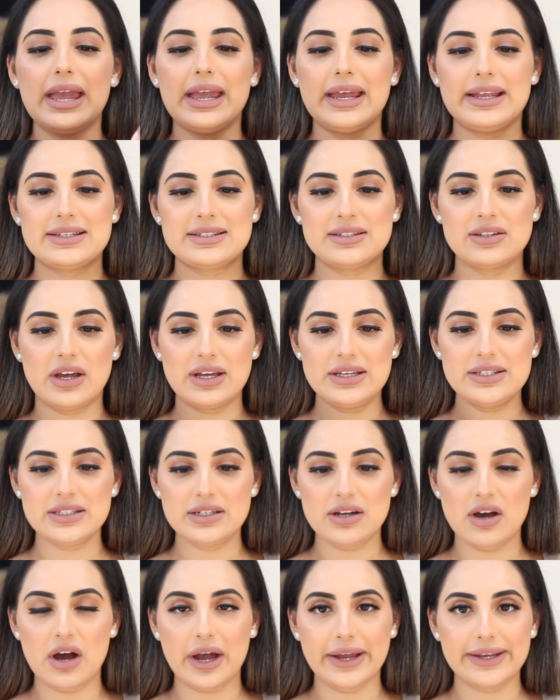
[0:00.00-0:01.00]
It's nice
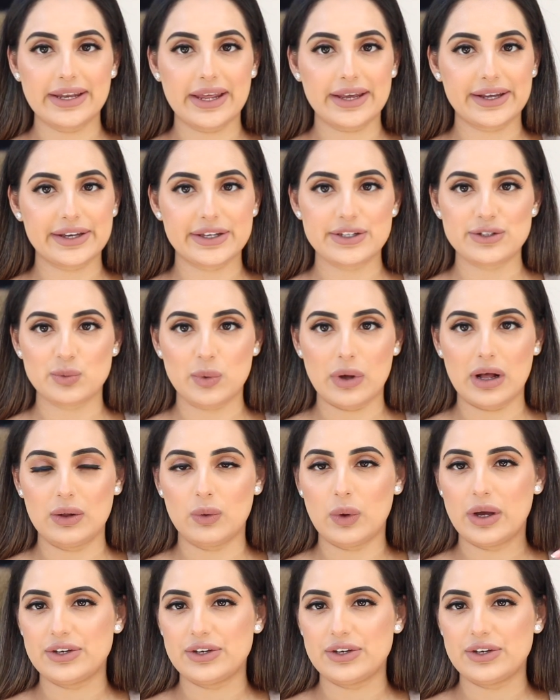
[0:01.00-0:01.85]
and high neck as well.